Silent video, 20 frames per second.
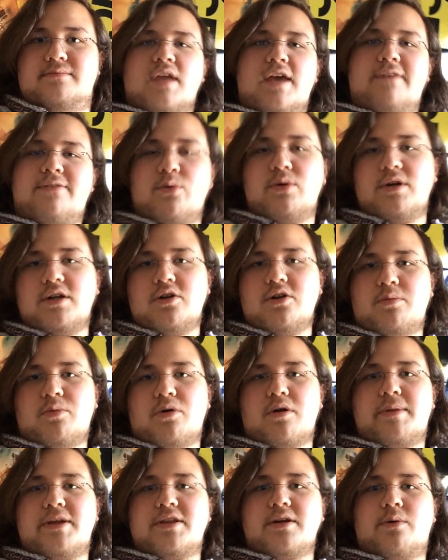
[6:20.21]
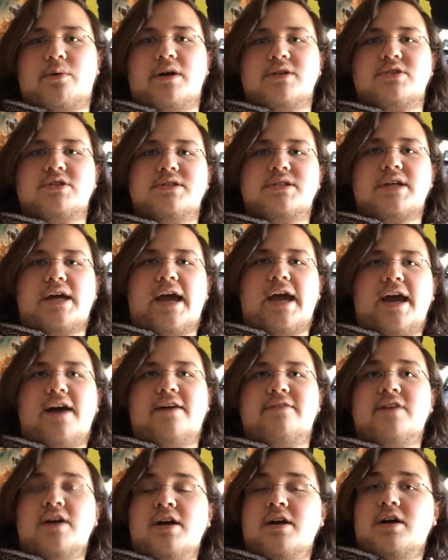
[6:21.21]
If you want to know more about the questions I
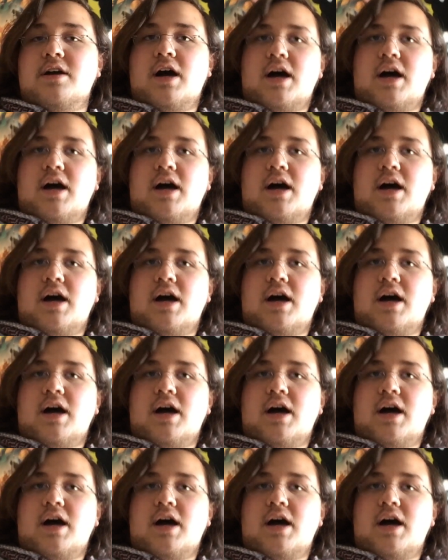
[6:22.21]
have,